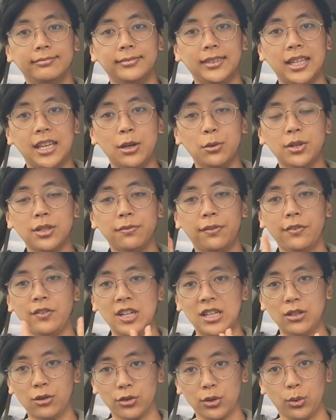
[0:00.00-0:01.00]
he was
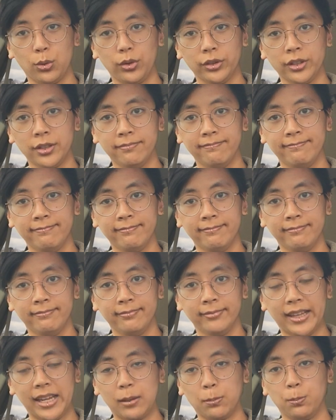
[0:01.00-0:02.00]
15 years old.
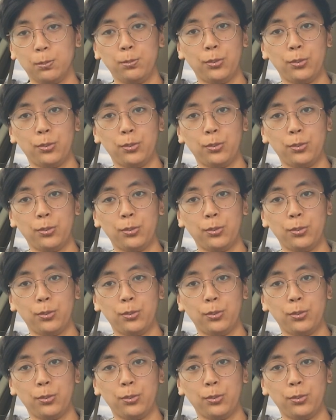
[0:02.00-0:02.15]
Like